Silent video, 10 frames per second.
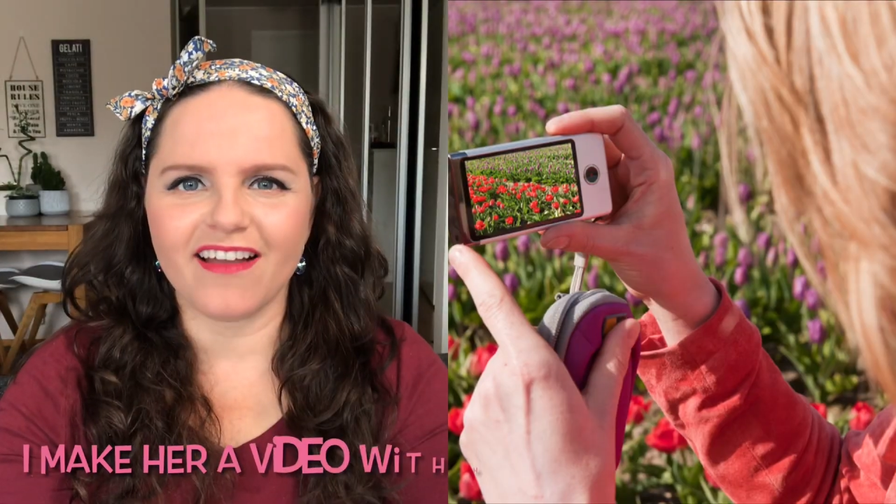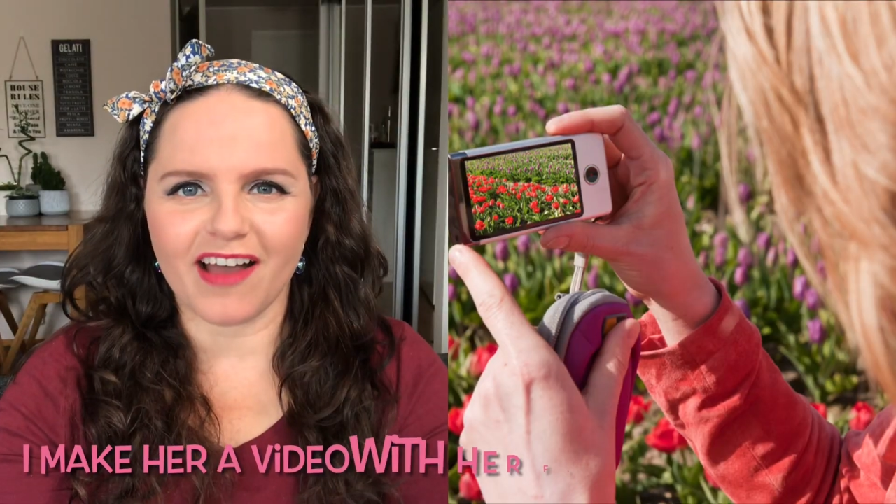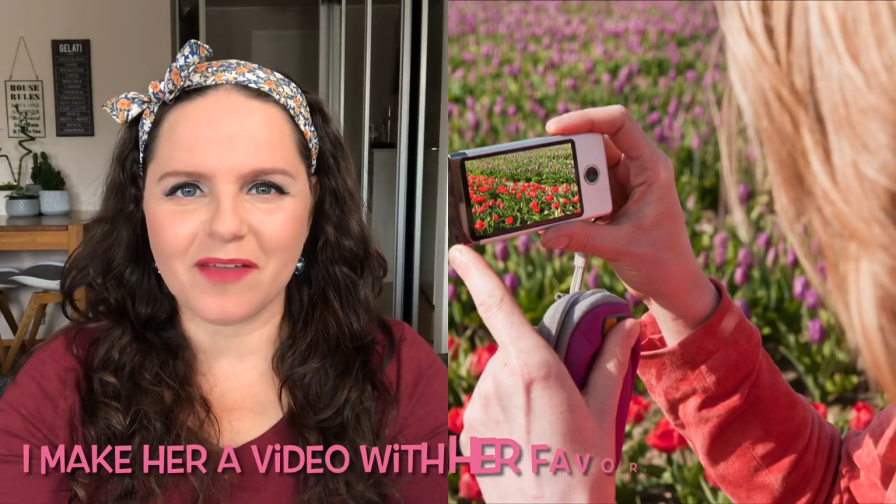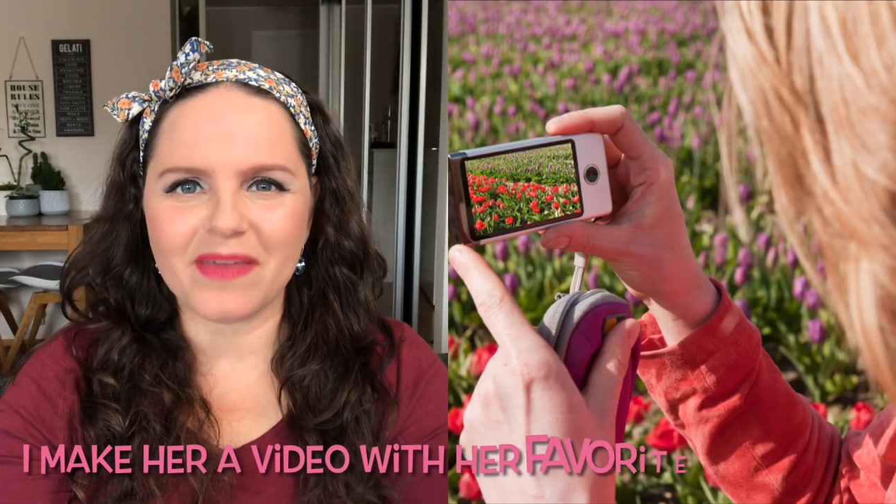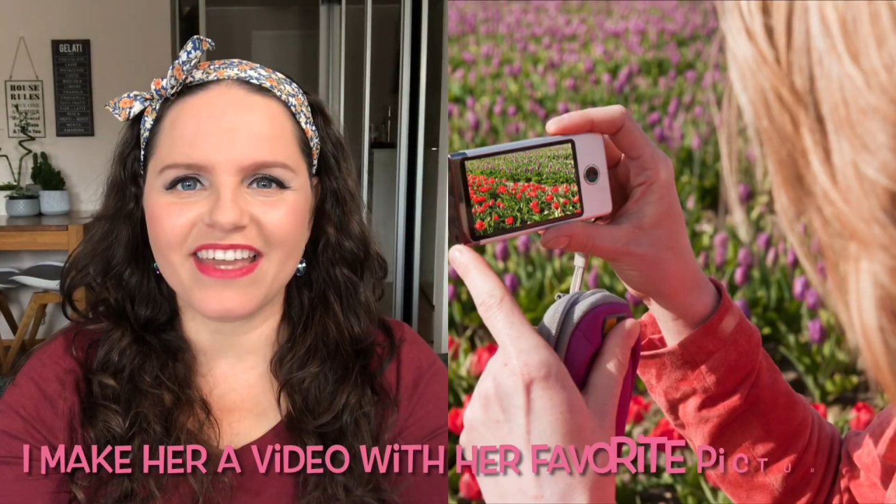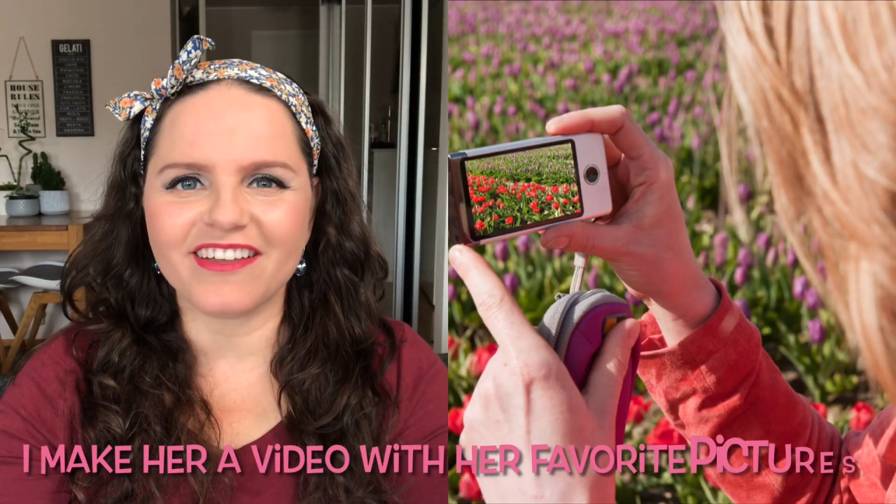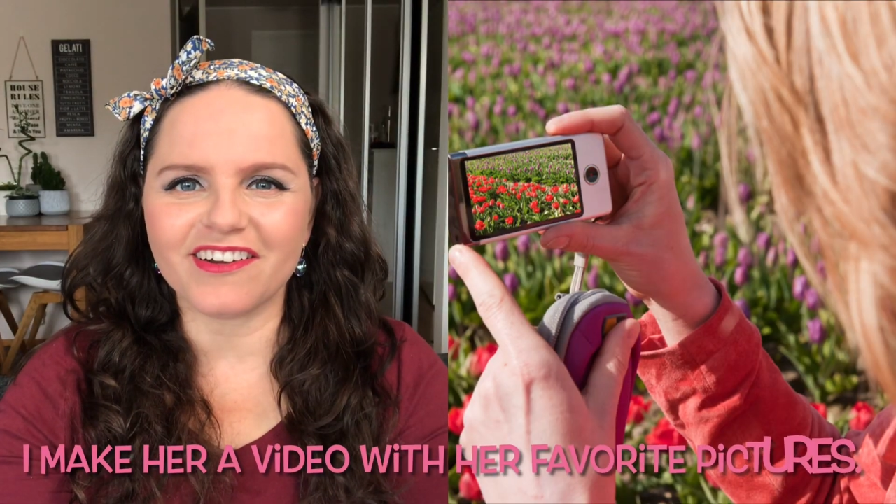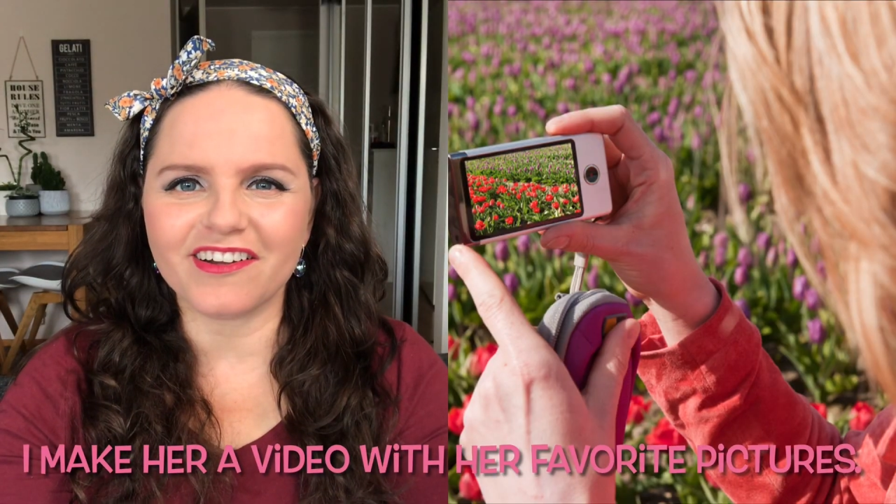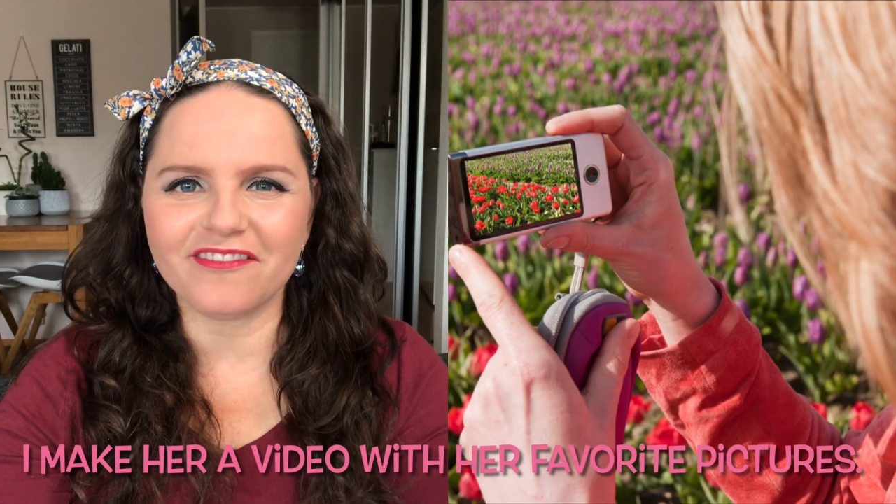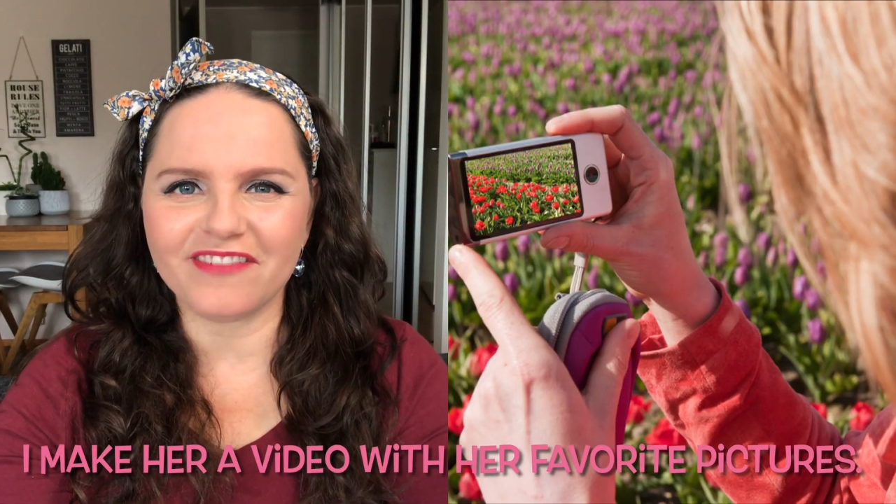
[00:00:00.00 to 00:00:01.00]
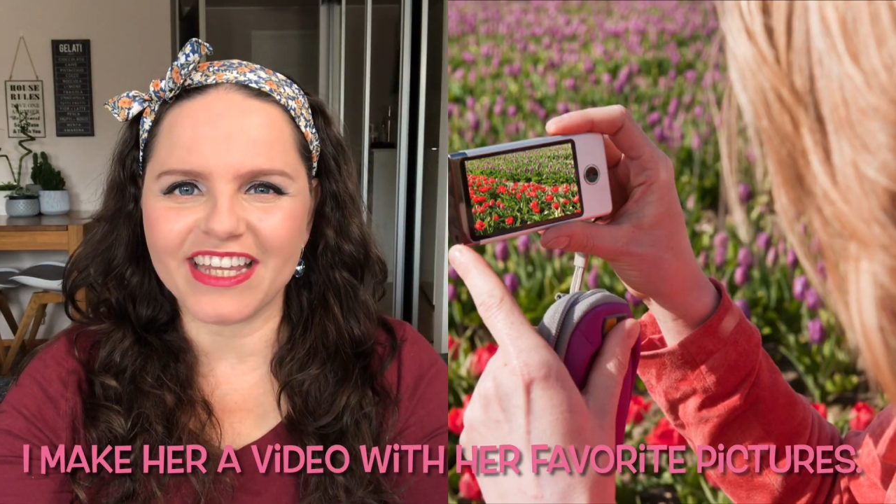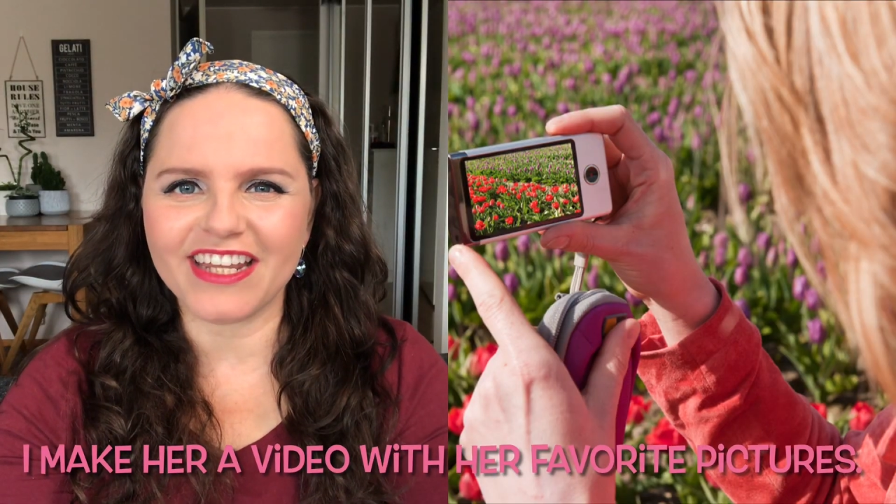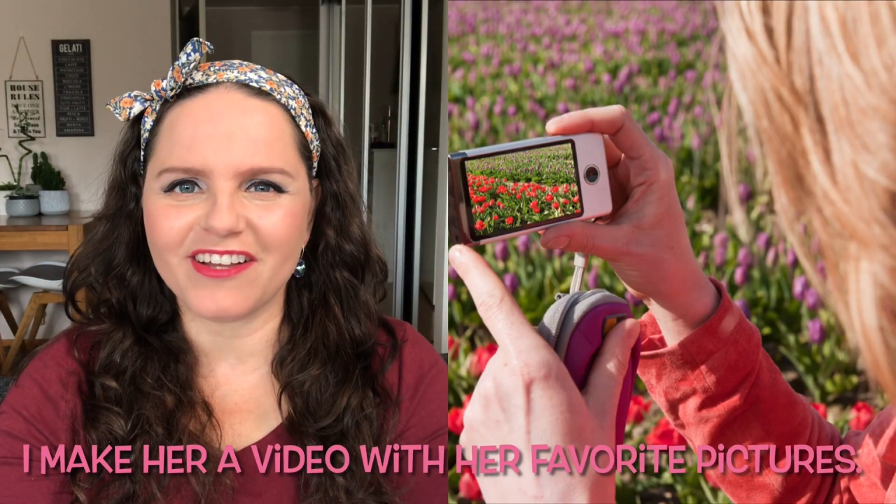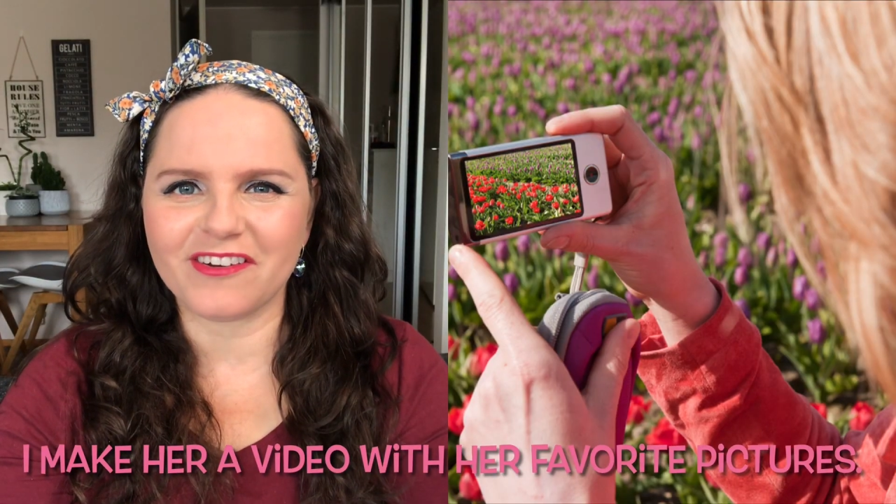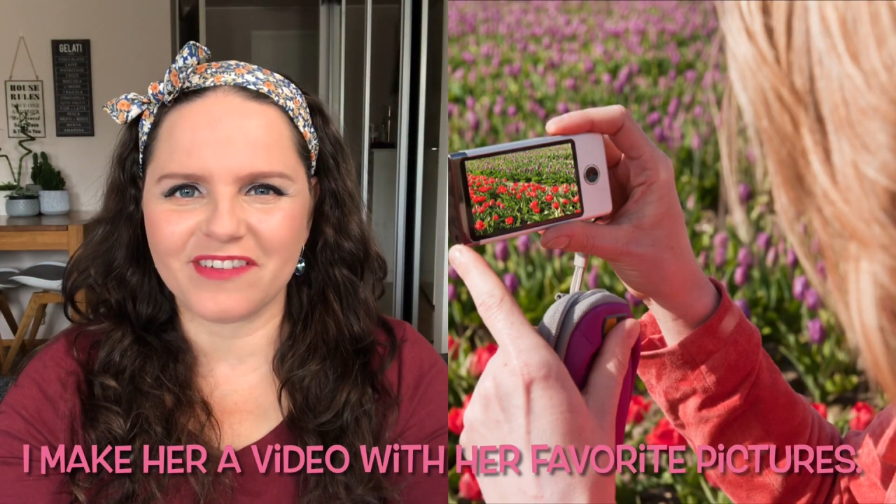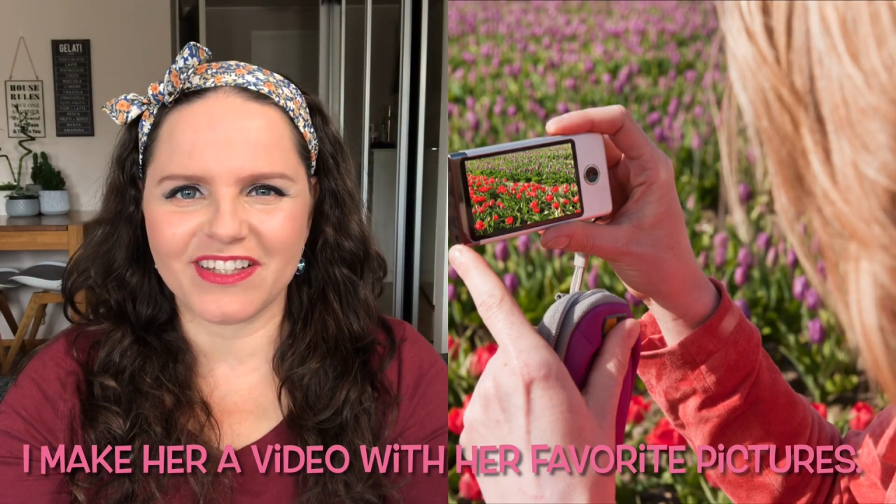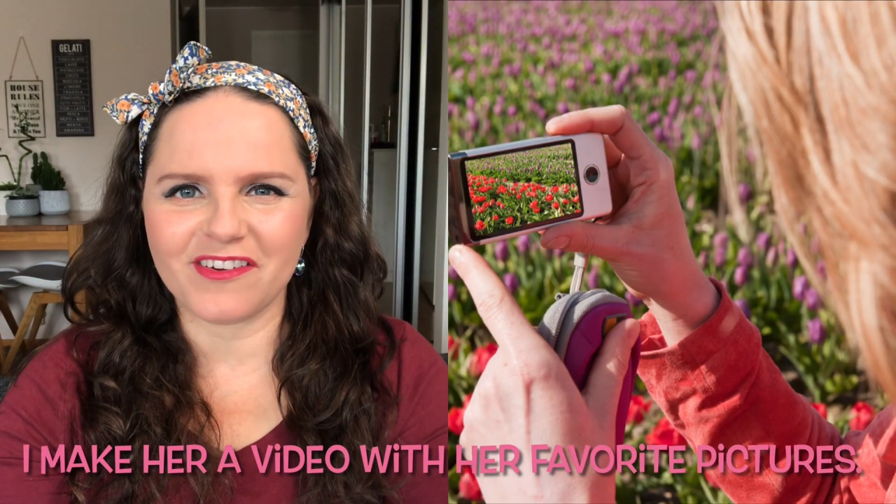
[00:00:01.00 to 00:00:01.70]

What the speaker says: I make her a video with